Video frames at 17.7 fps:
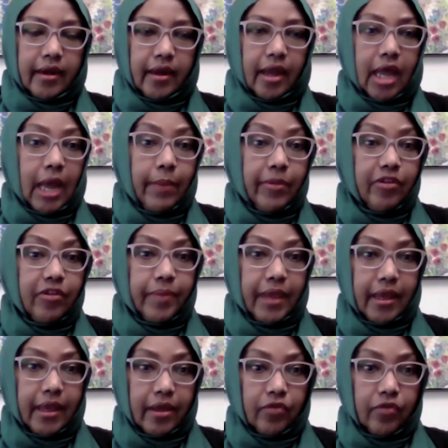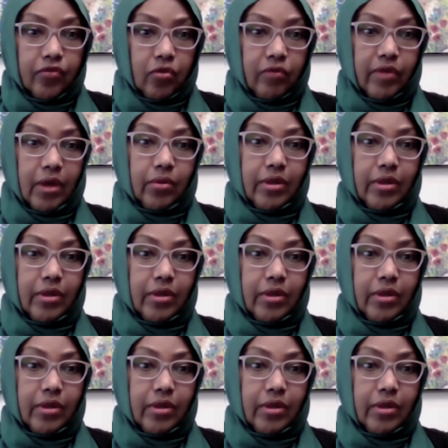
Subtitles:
comes because of our